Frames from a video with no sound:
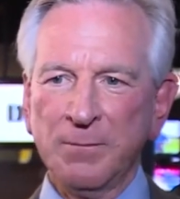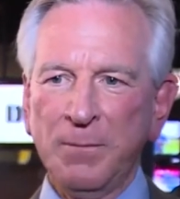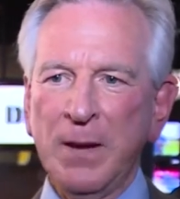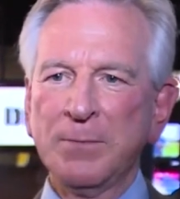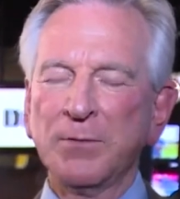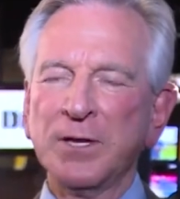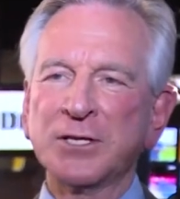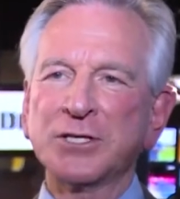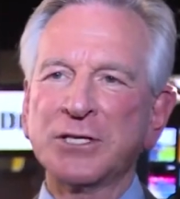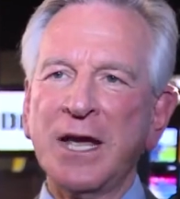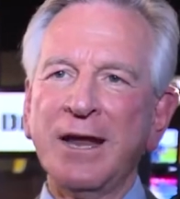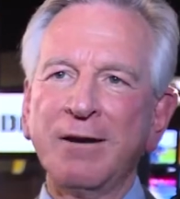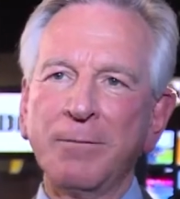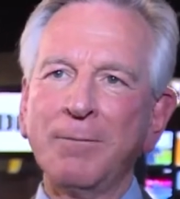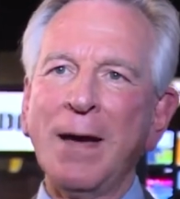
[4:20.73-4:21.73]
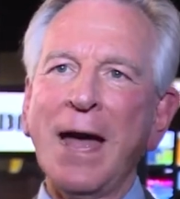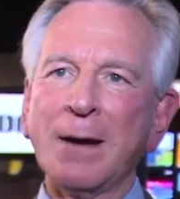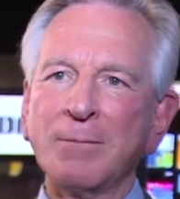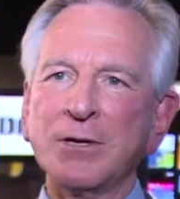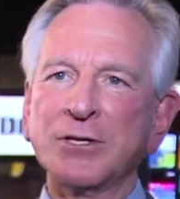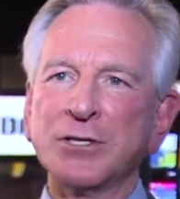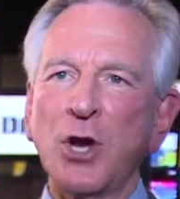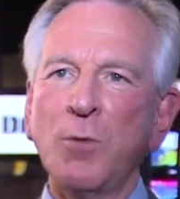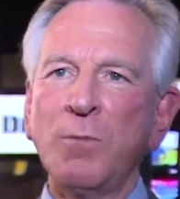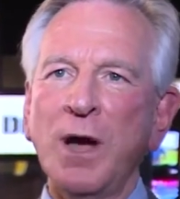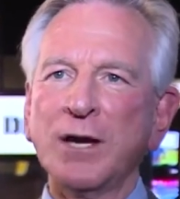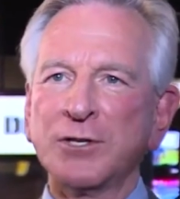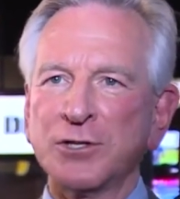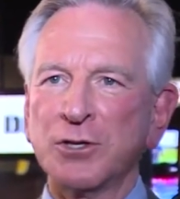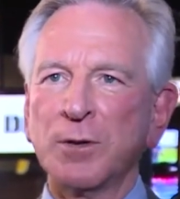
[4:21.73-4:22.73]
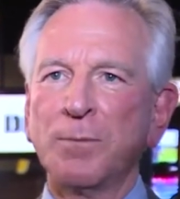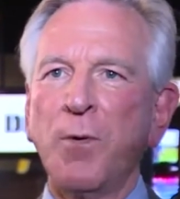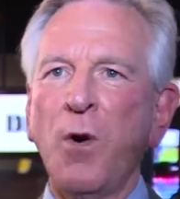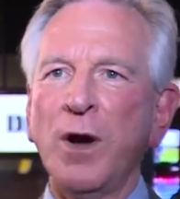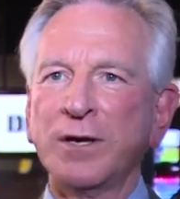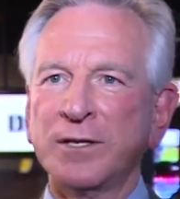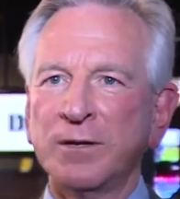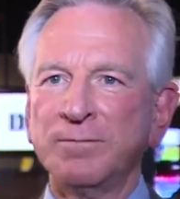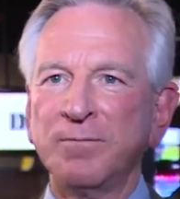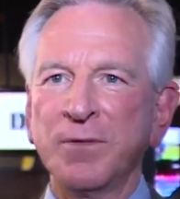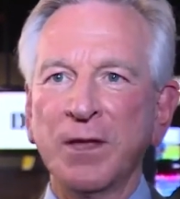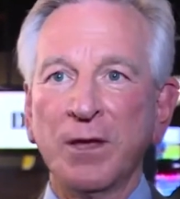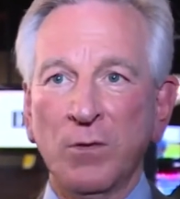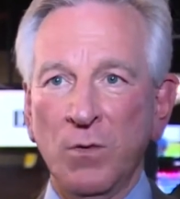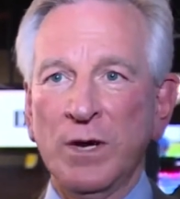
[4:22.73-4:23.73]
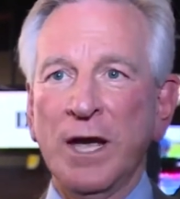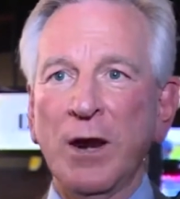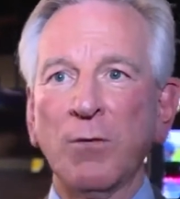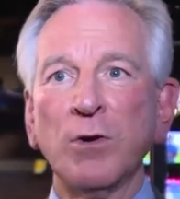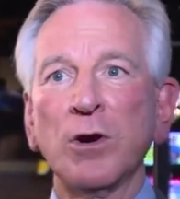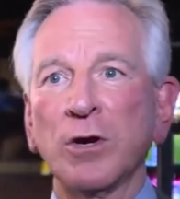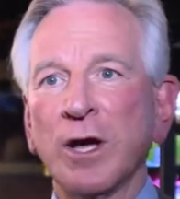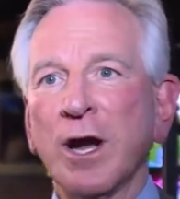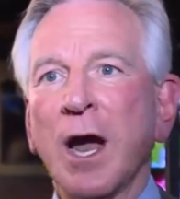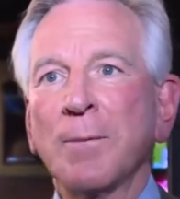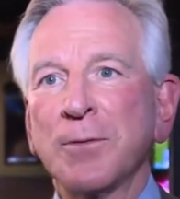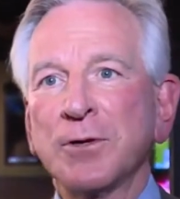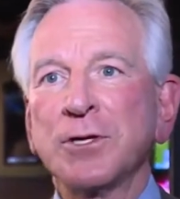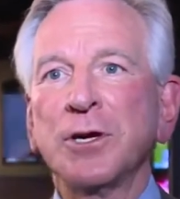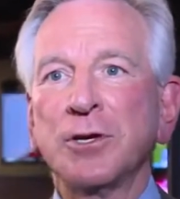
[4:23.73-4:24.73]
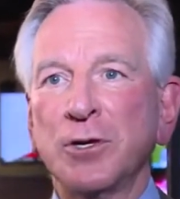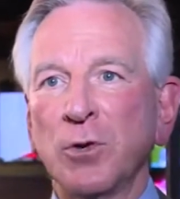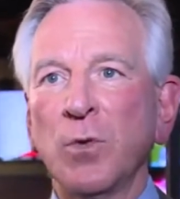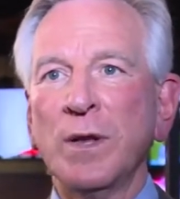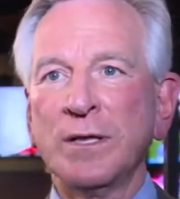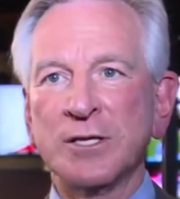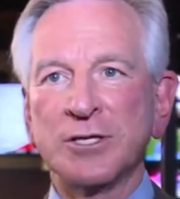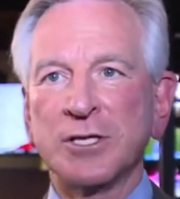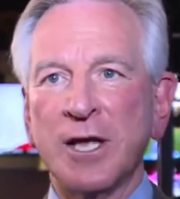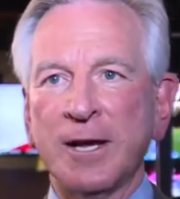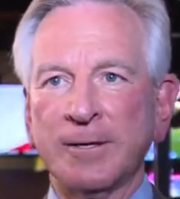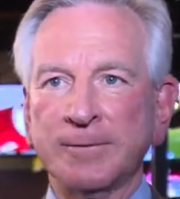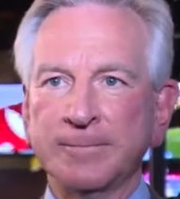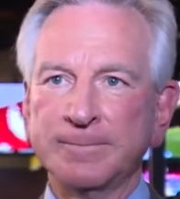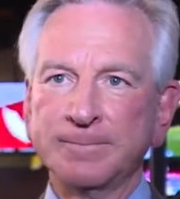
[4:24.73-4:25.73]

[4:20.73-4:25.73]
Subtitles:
people in this state have backed me so much to the point that we got a real good opportunity to win this thing.